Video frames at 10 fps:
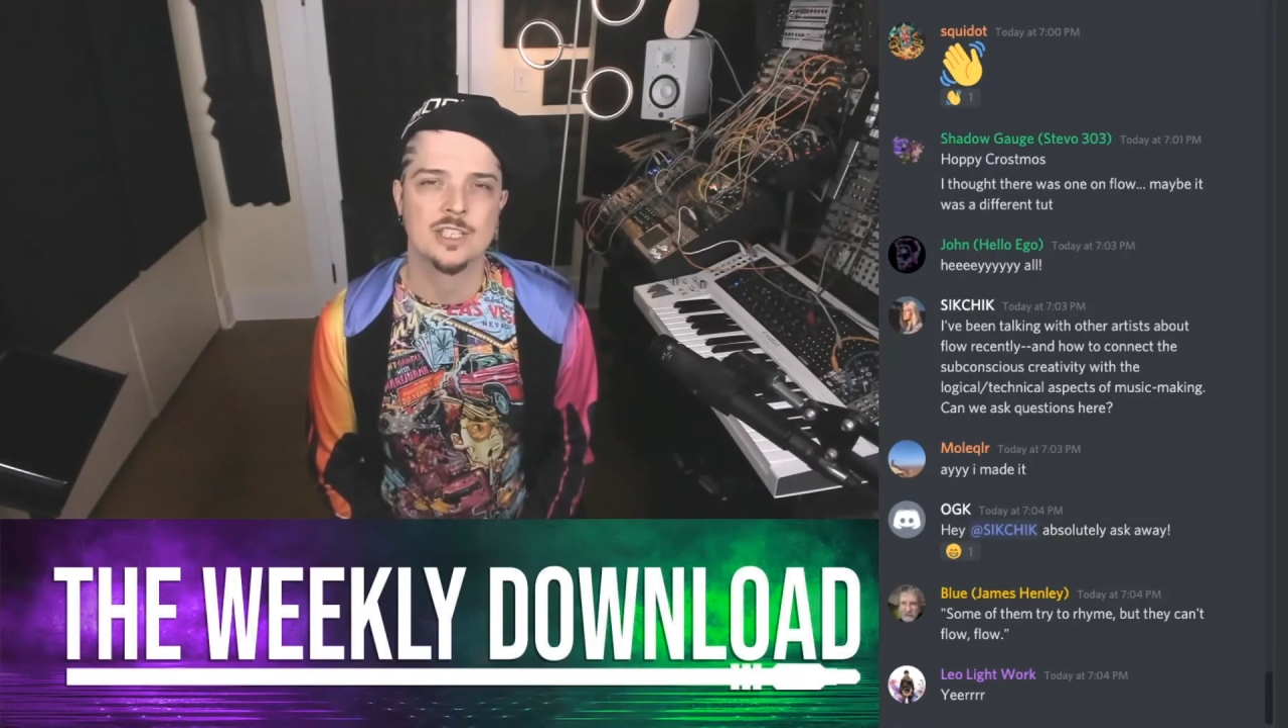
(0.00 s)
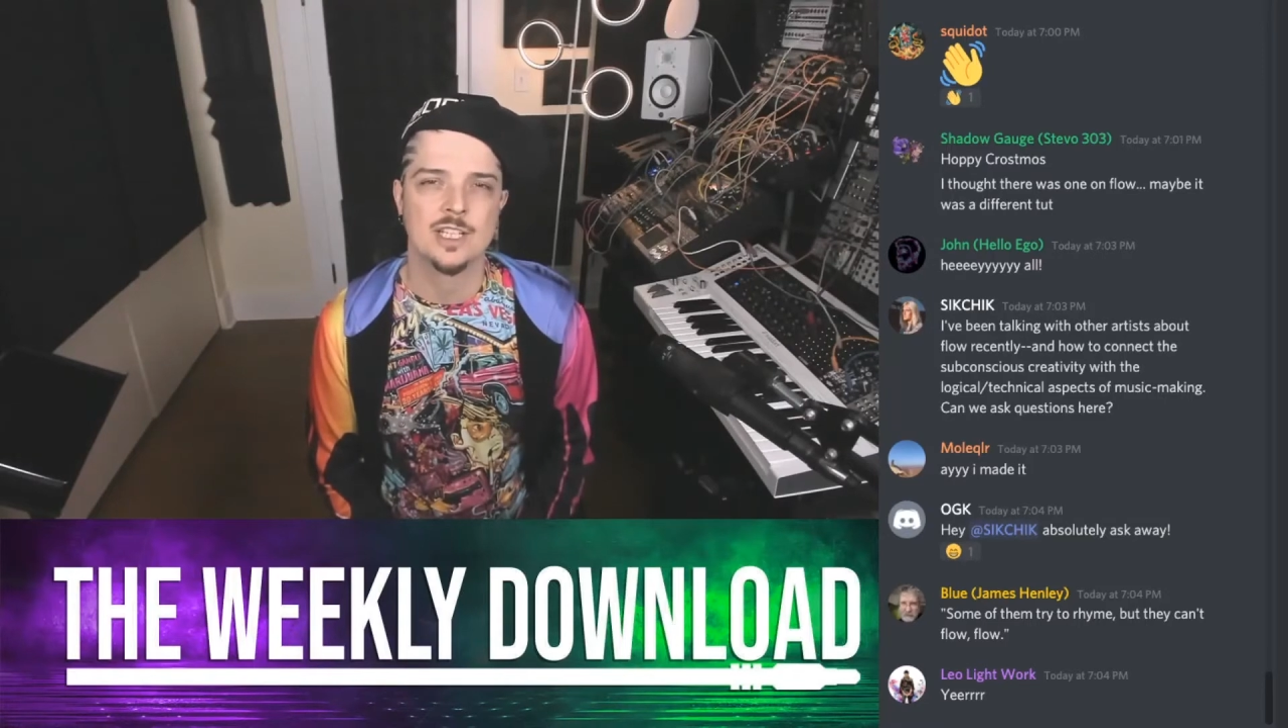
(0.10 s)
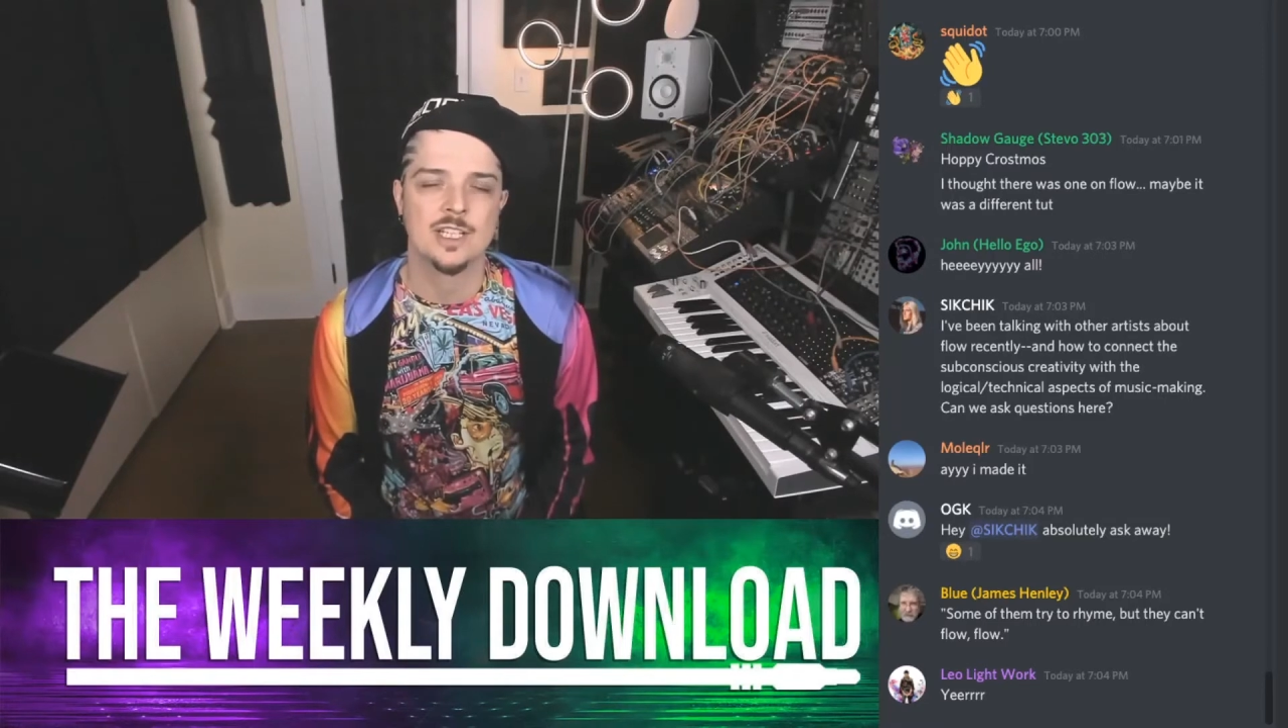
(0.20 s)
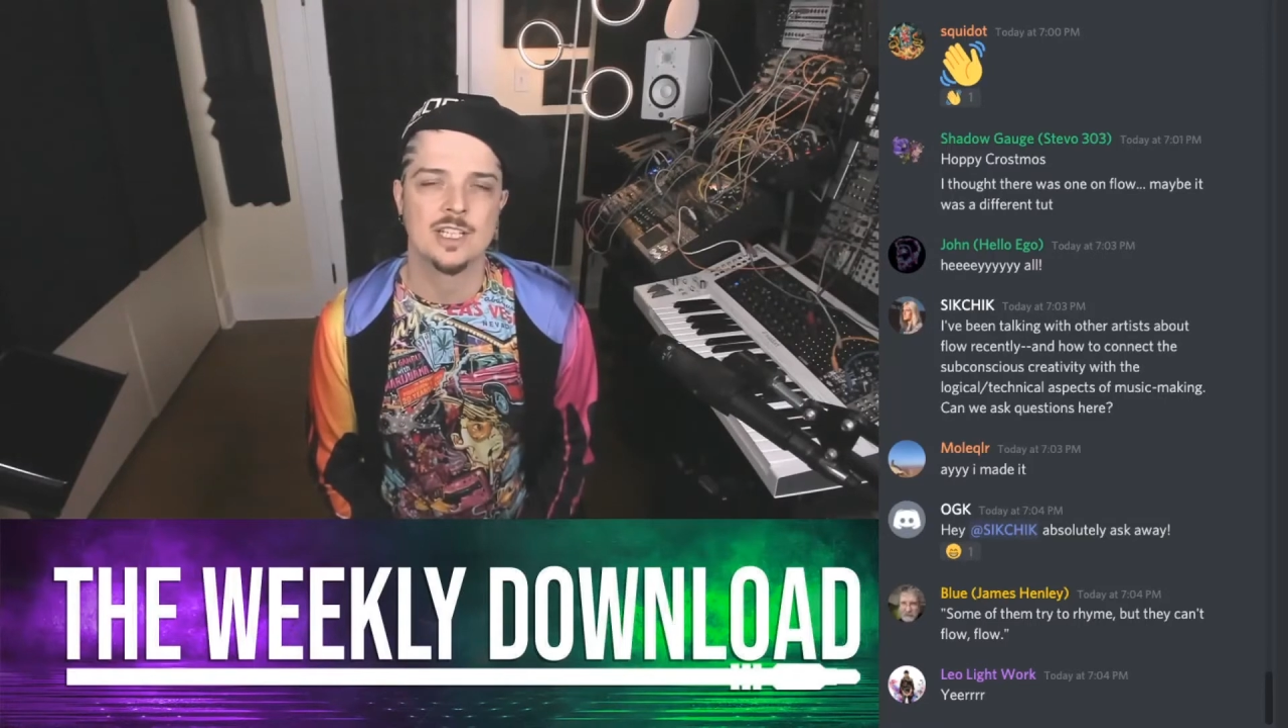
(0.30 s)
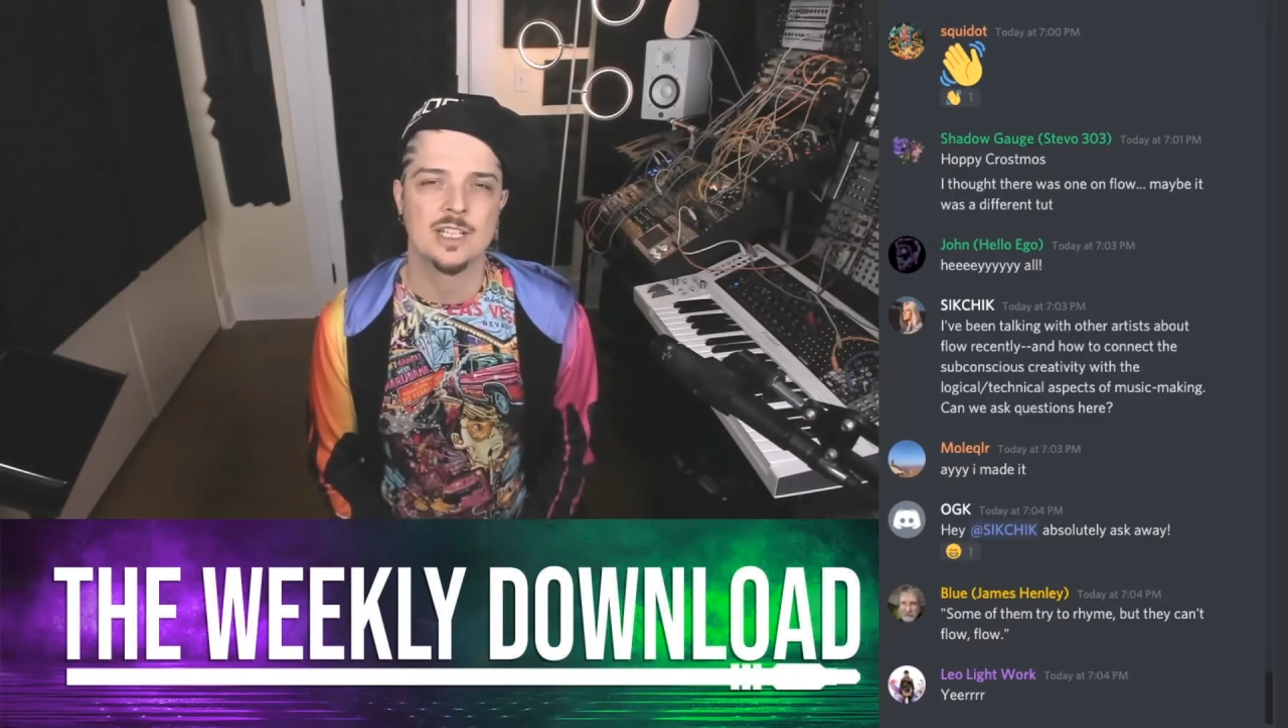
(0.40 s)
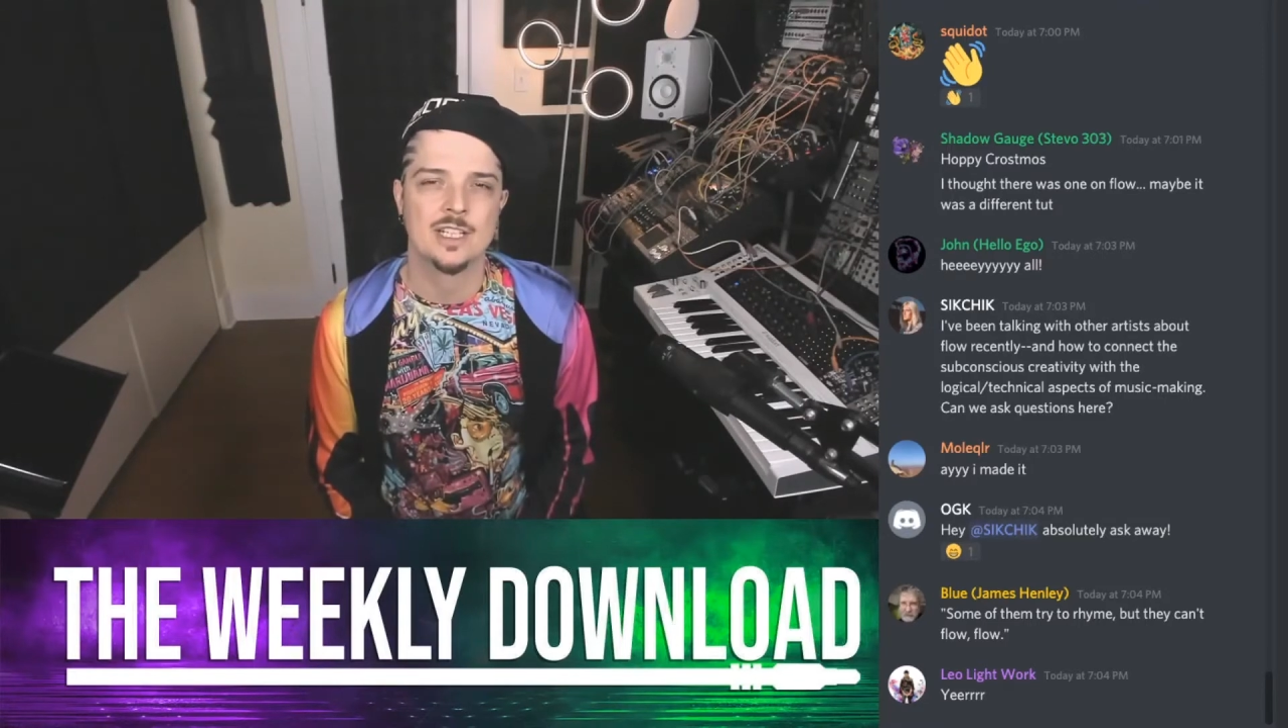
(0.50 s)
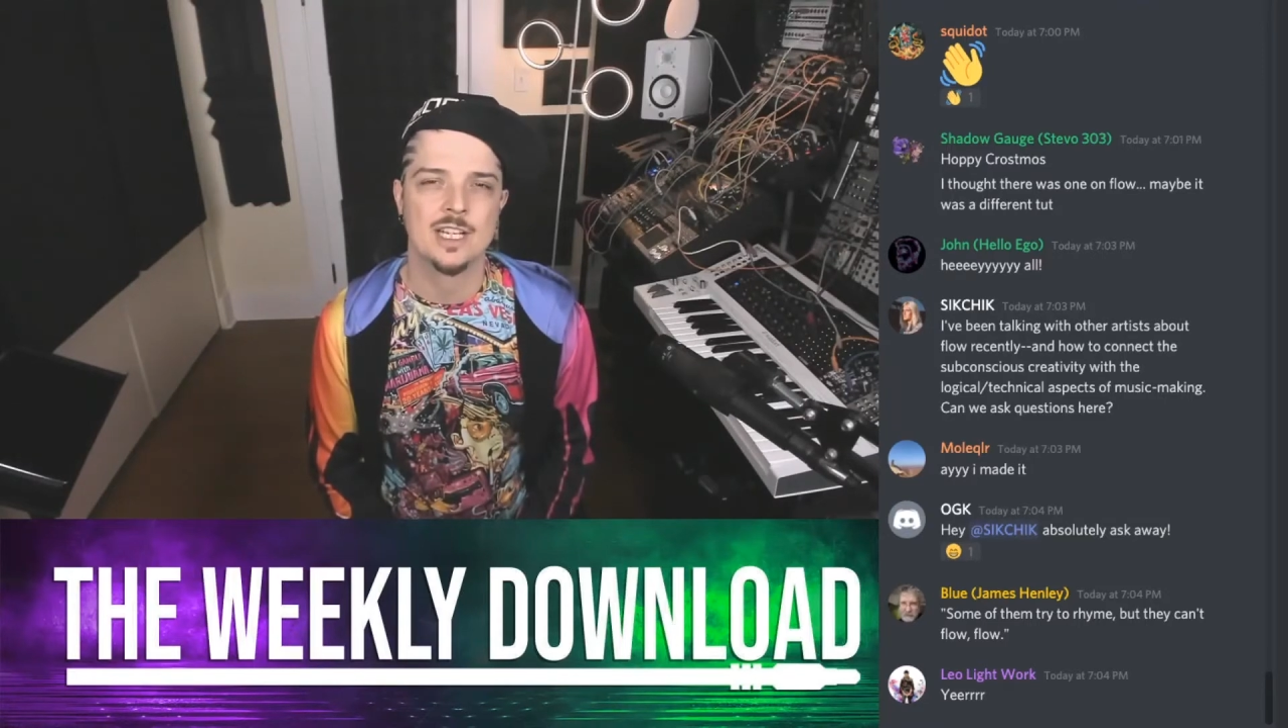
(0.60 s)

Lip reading: that it